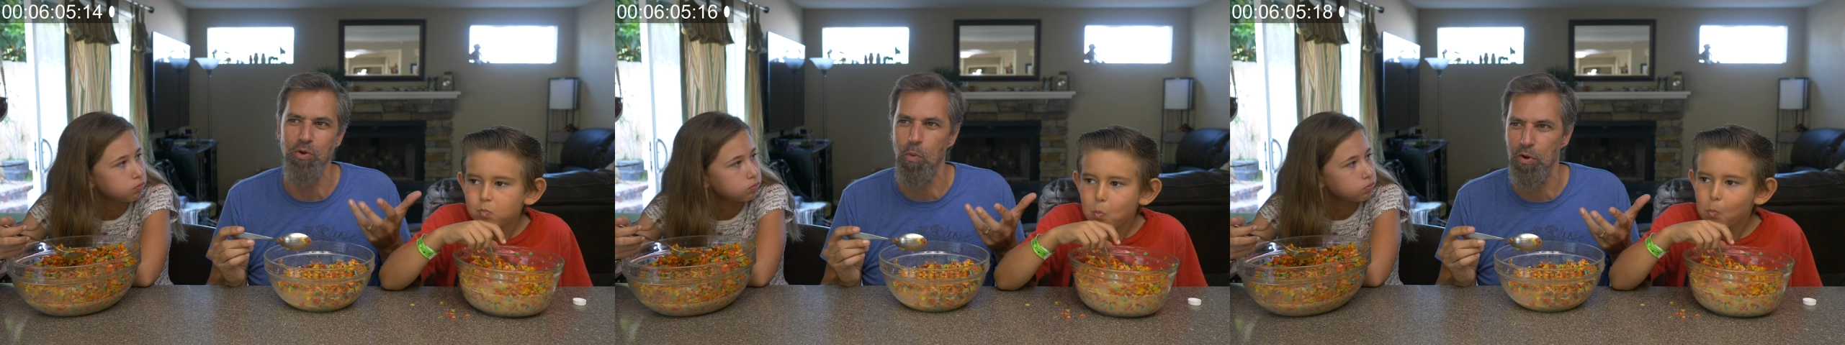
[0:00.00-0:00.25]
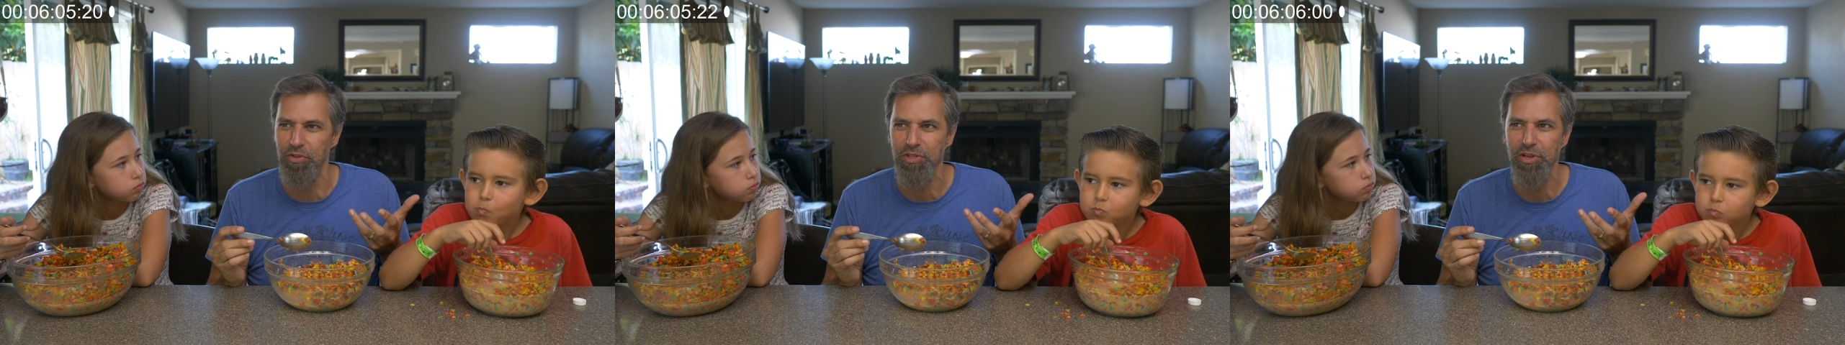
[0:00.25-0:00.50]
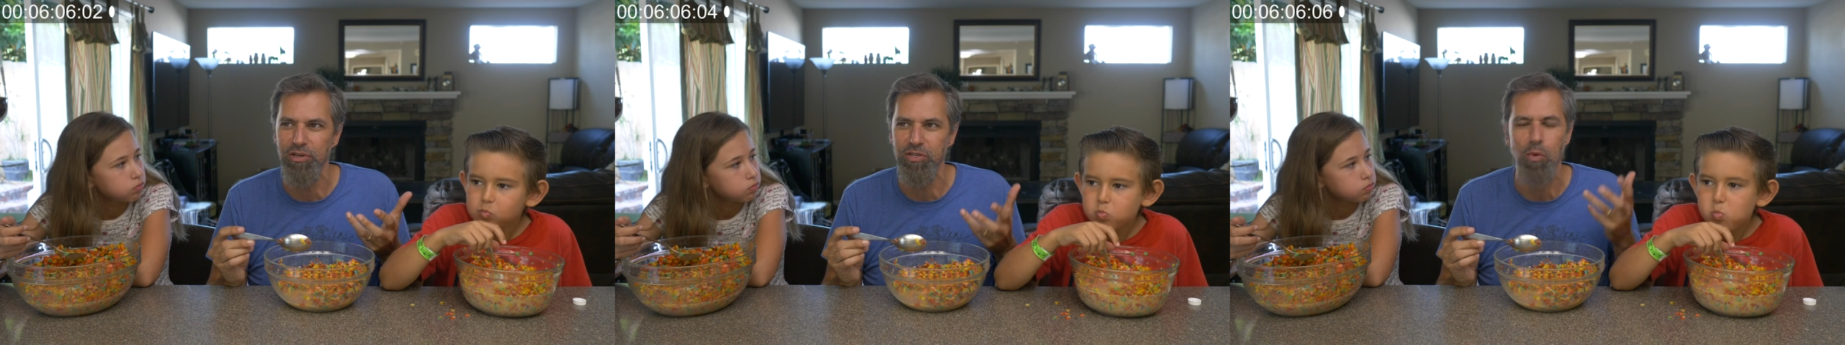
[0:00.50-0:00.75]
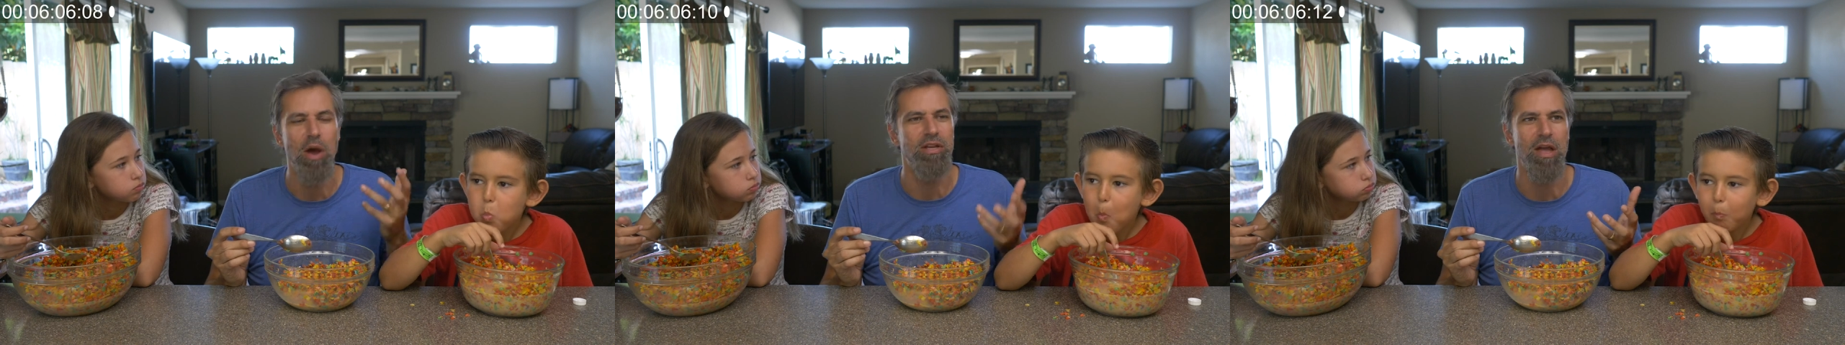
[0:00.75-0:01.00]
Speaker 1: it worth
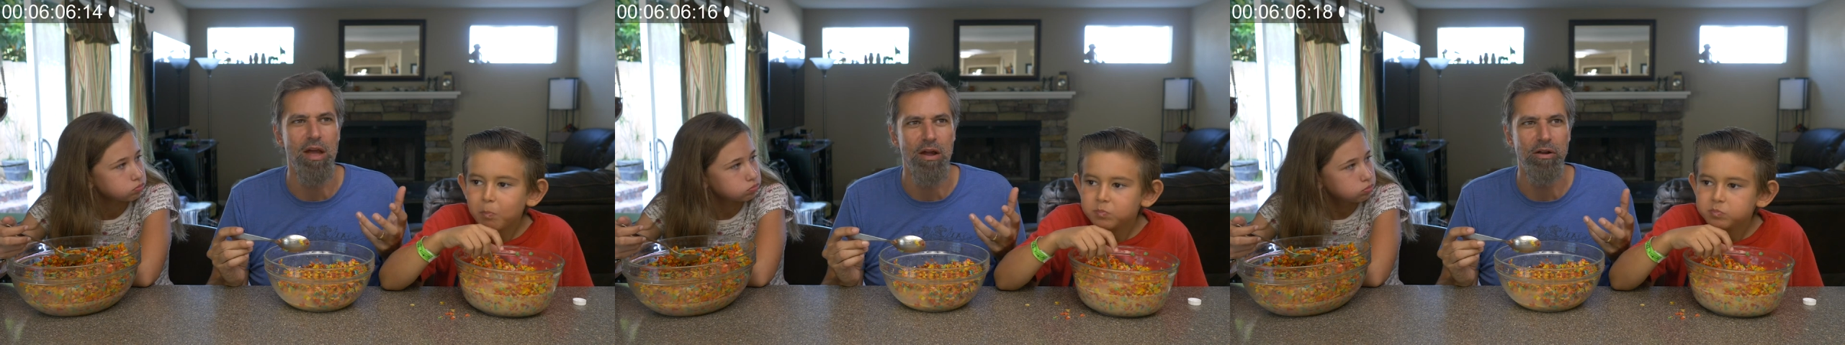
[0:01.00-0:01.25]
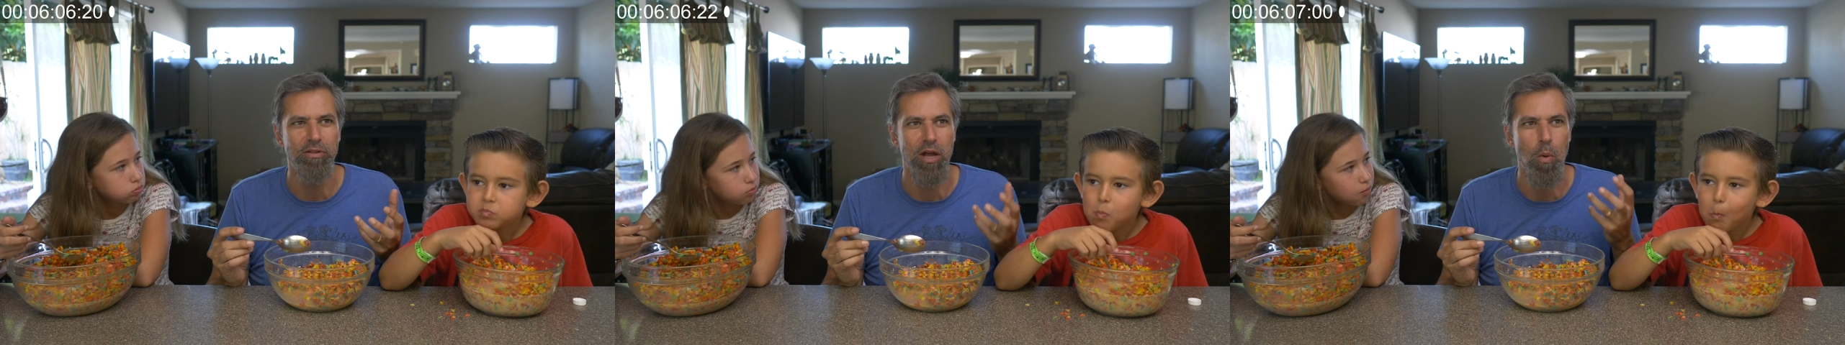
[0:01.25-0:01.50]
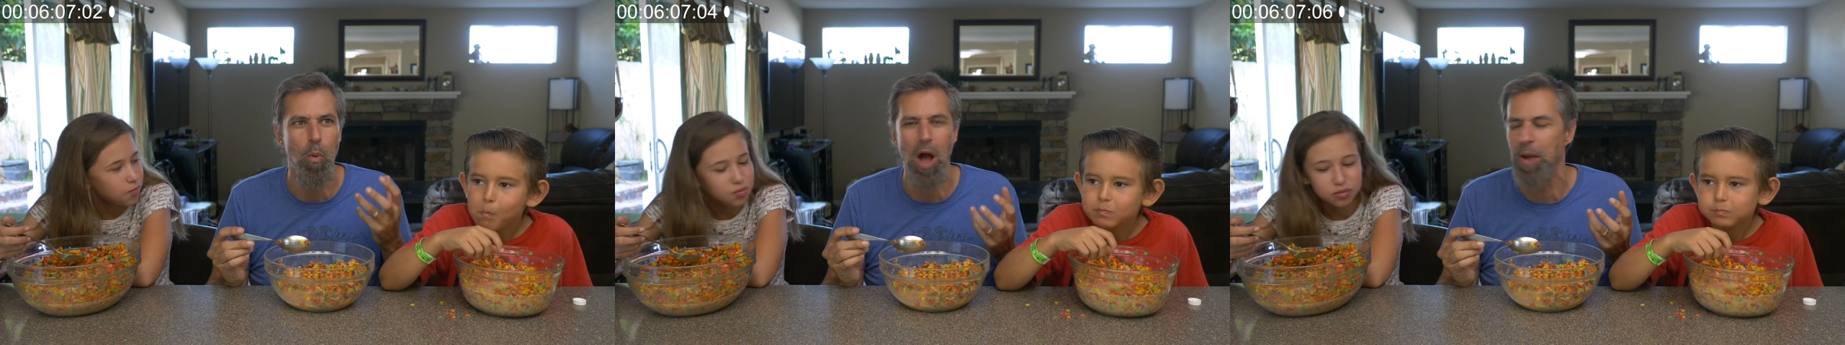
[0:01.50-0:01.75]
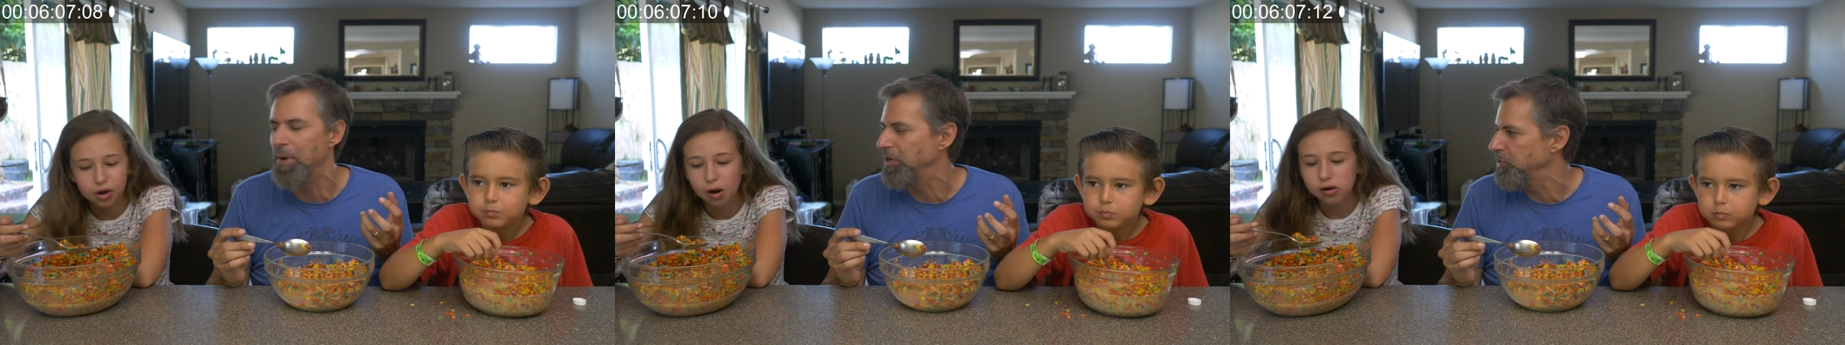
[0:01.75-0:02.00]
it? Do I care? Like,
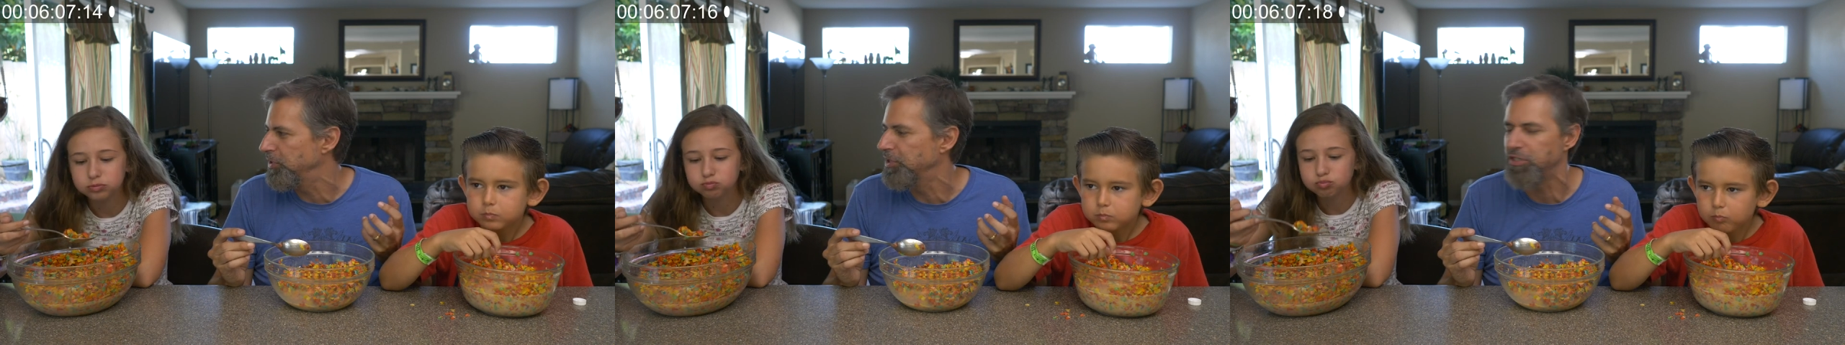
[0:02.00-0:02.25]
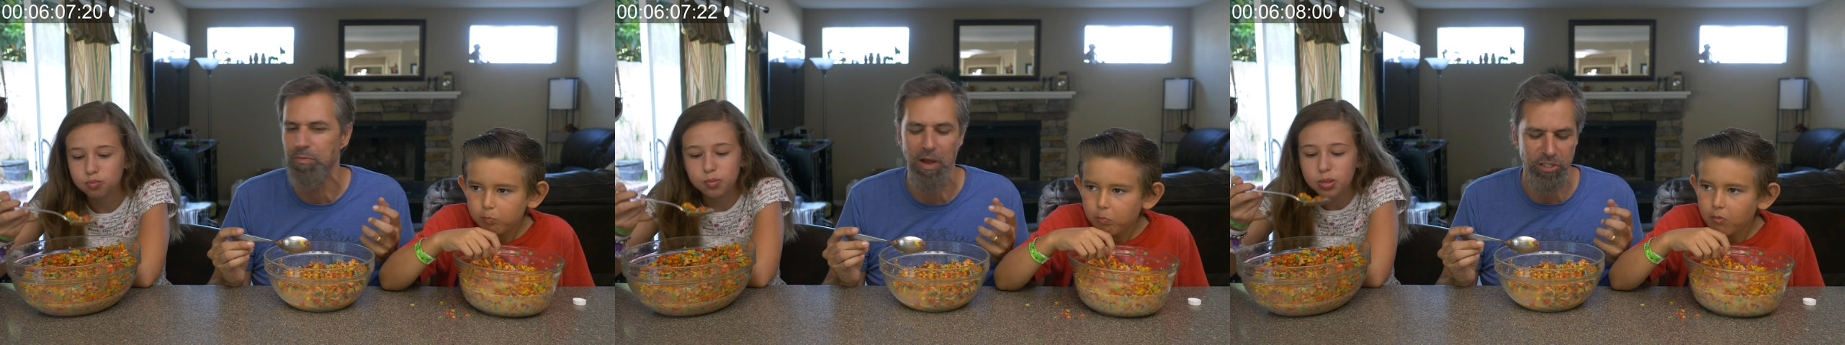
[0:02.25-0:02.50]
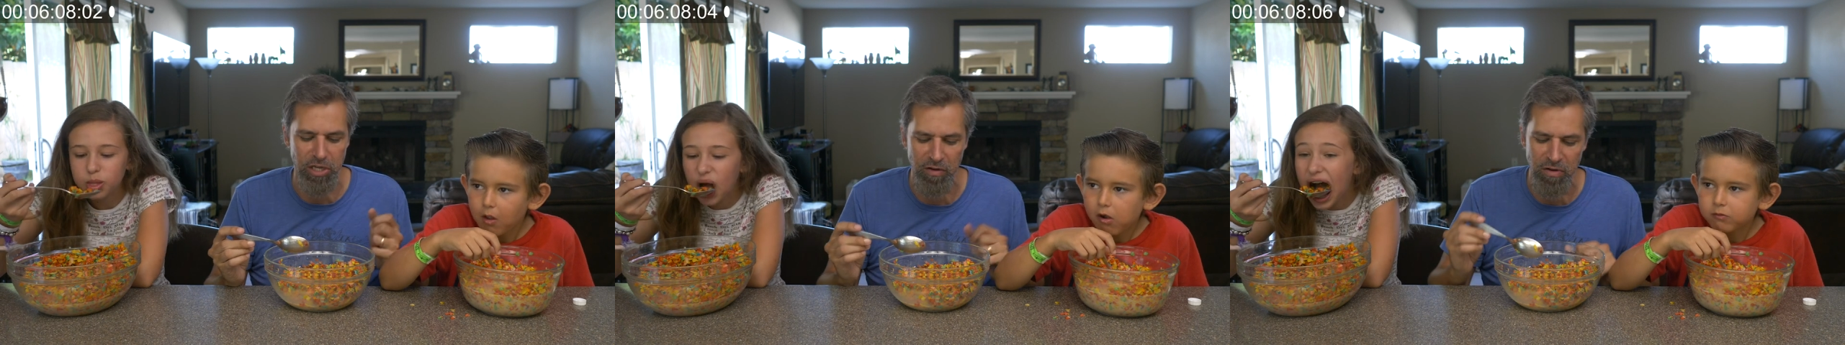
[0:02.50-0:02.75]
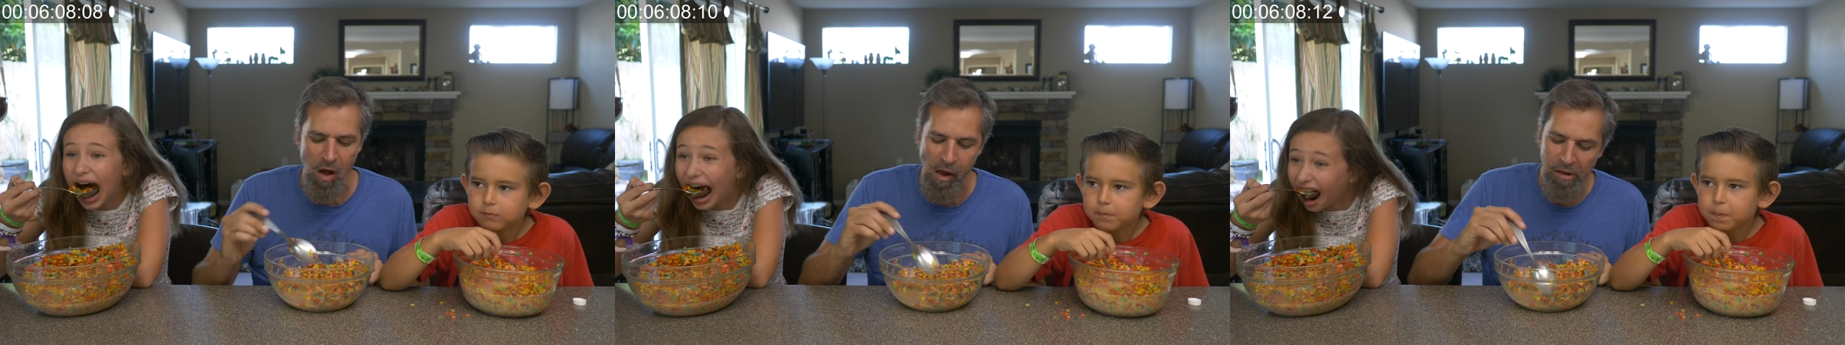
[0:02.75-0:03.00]
why am I doing this to
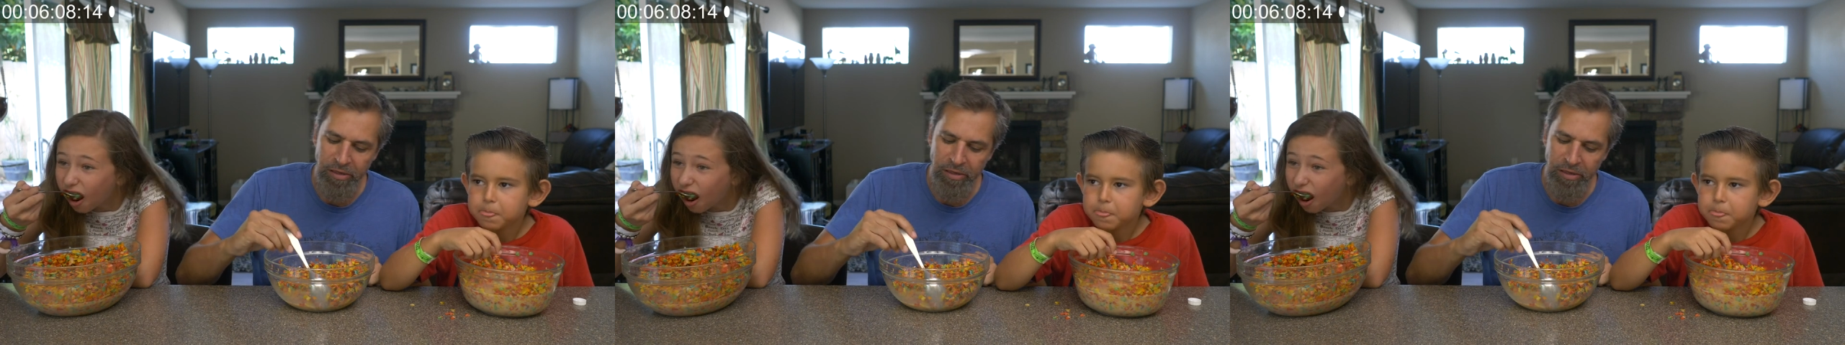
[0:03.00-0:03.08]
myself?